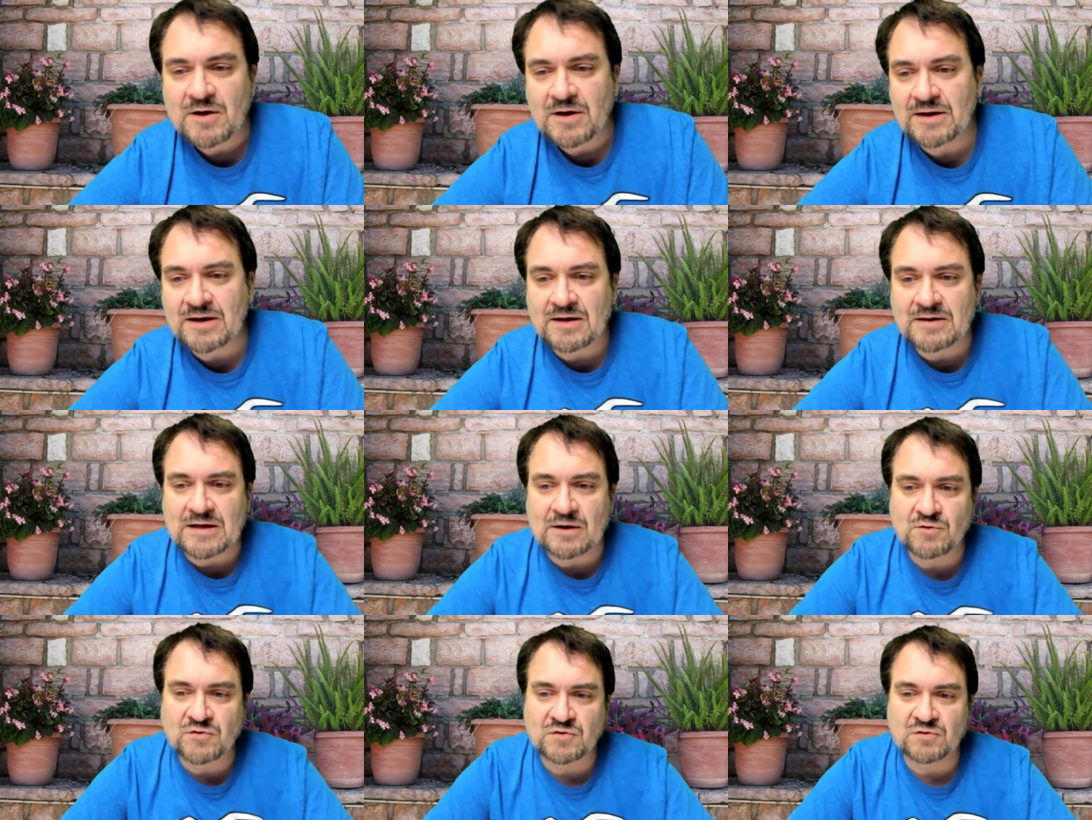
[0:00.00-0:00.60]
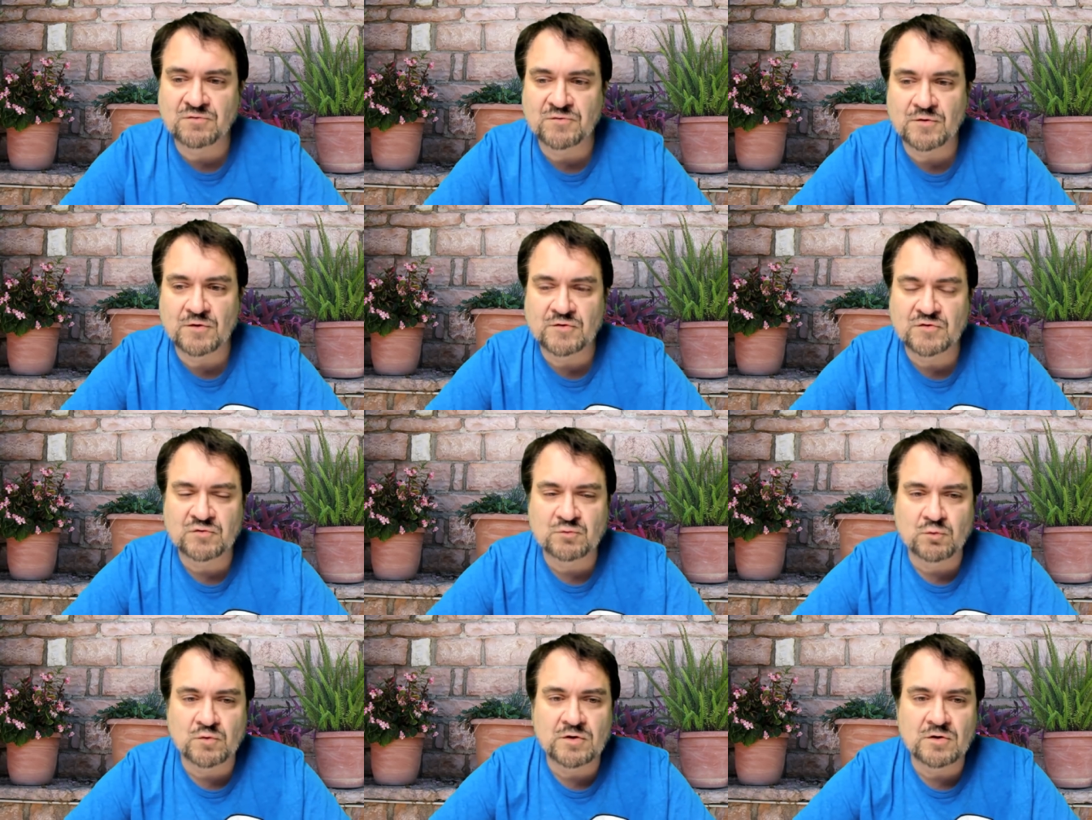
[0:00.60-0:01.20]
Again, that was the
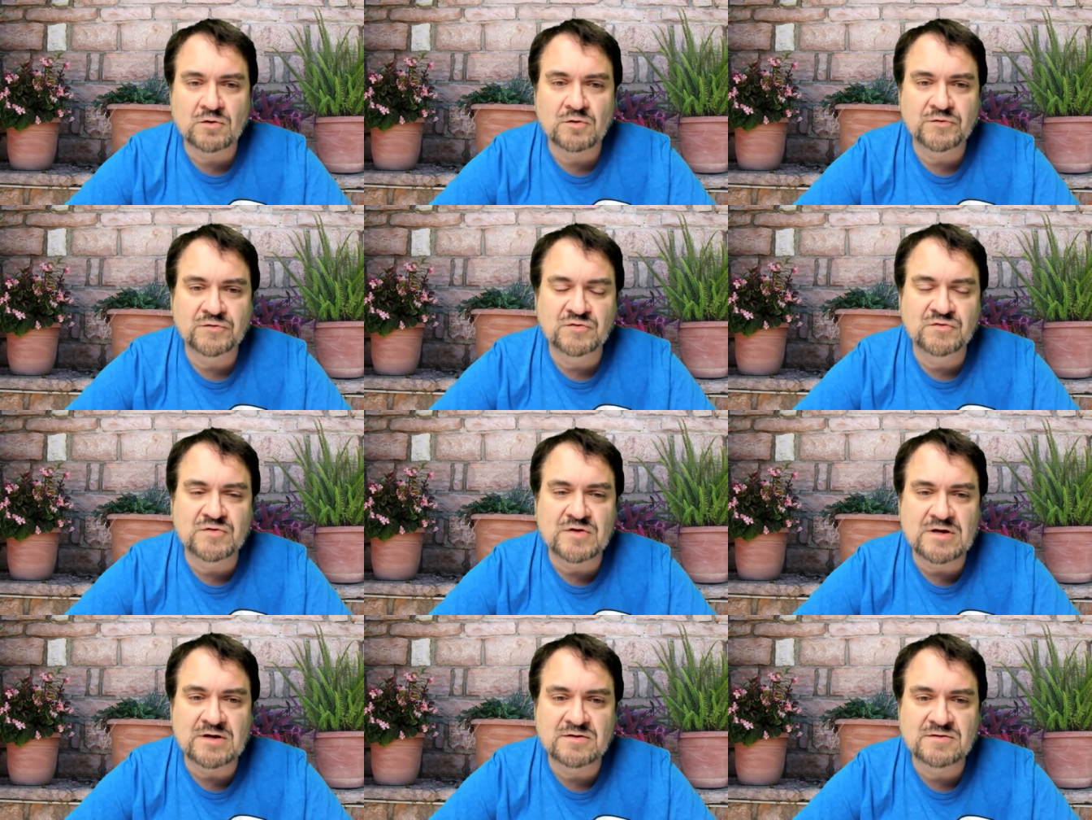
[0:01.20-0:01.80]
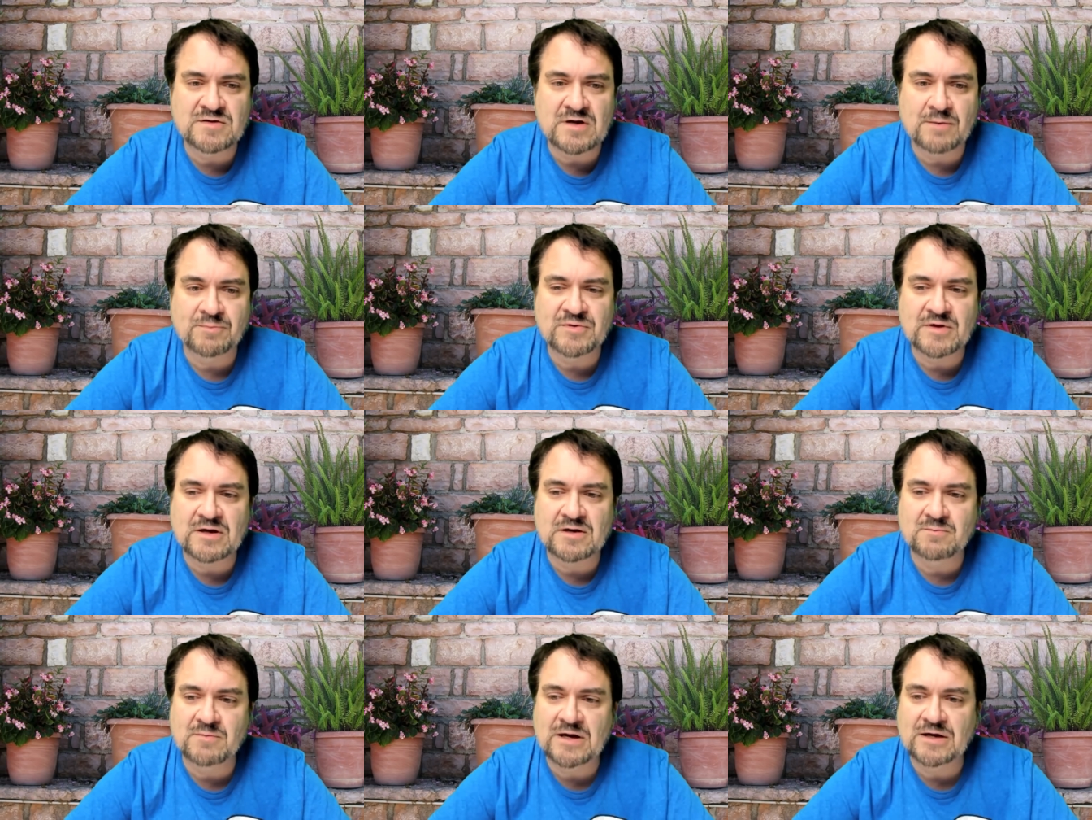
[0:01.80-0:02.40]
first real in-depth
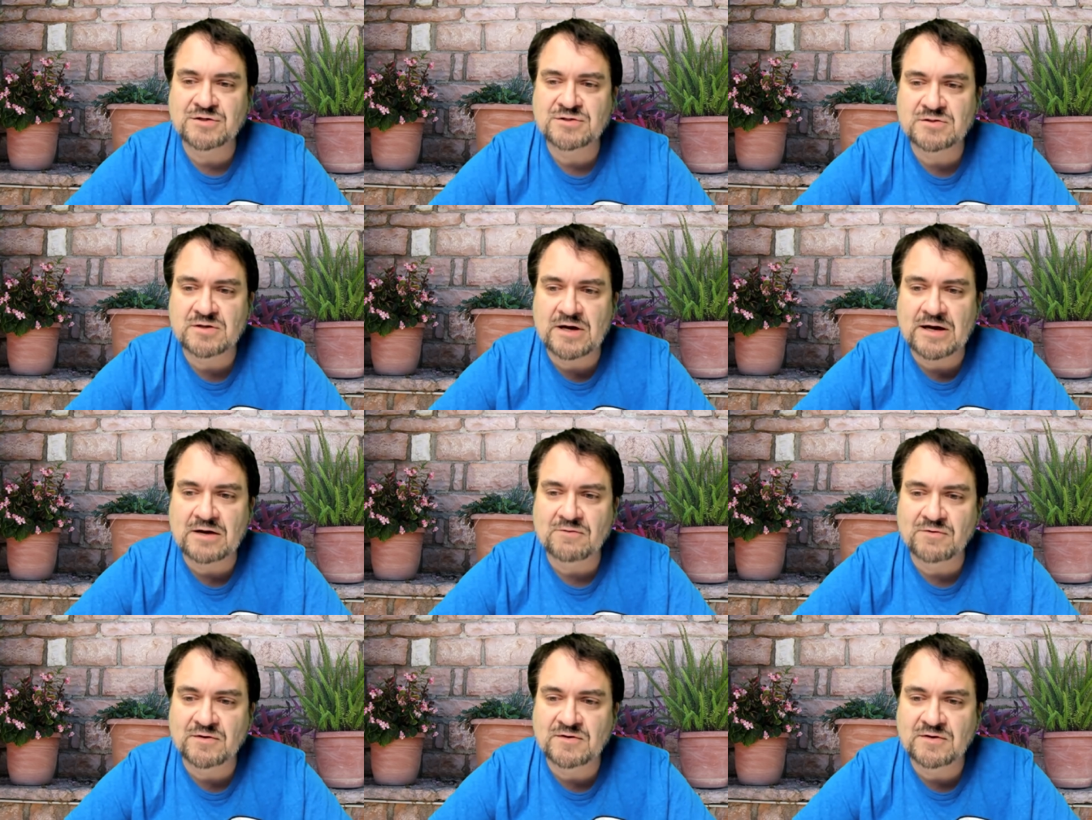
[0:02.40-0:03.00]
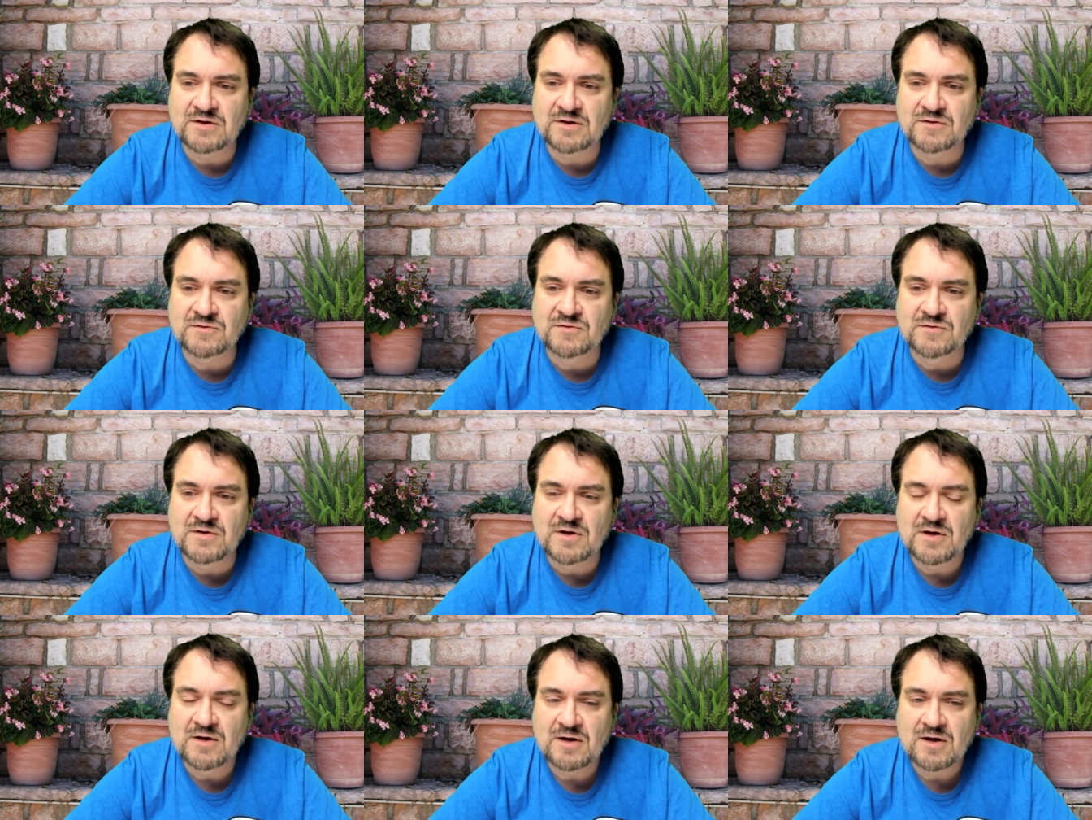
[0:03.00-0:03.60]
animation I ever did
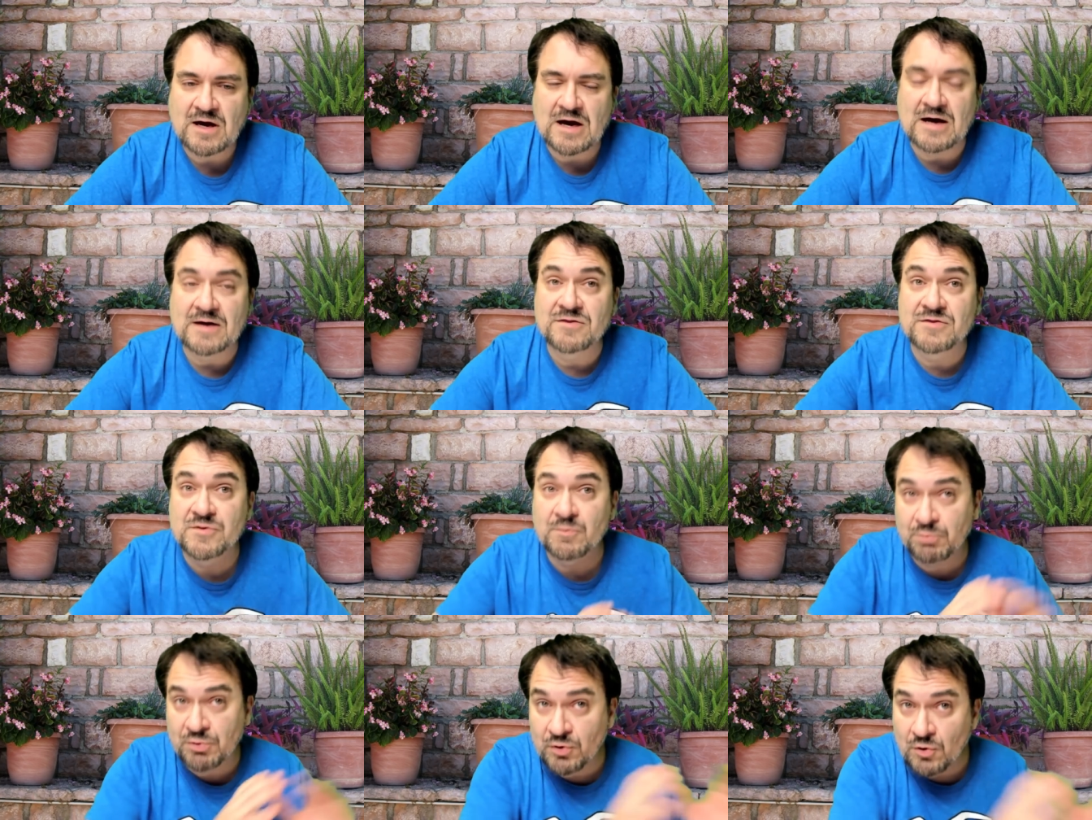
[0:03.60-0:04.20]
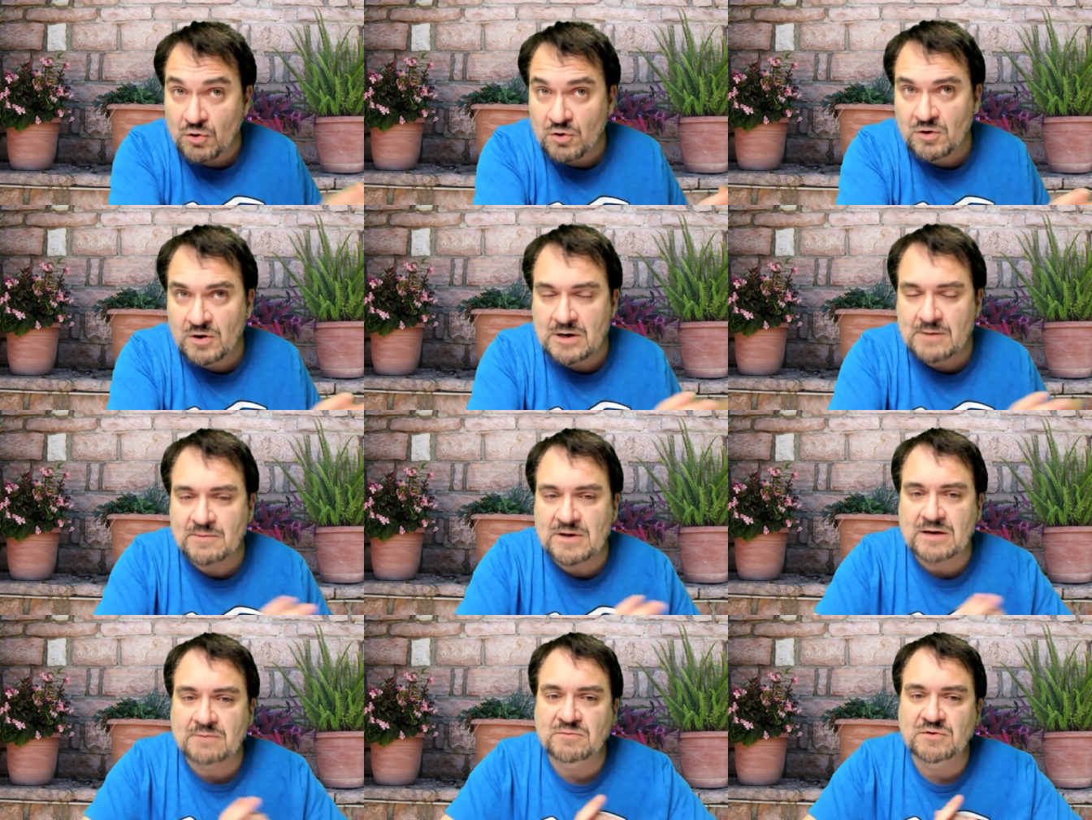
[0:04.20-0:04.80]
on the
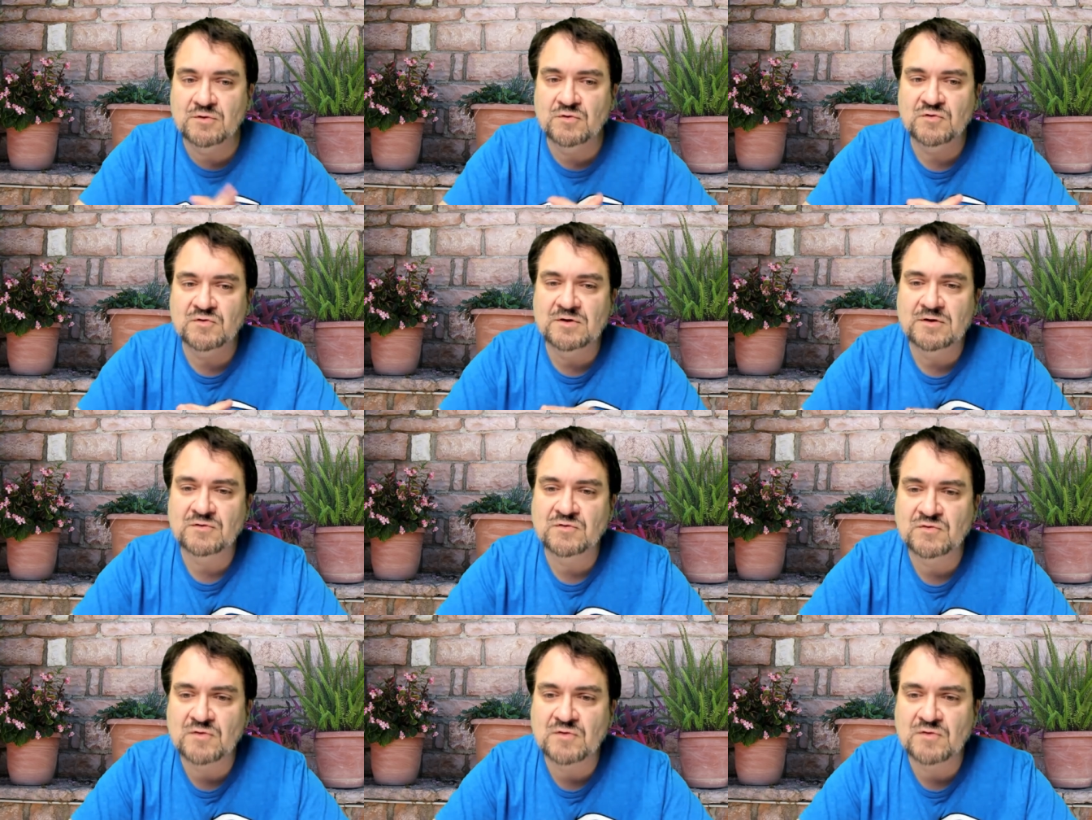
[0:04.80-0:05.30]
program I'm using.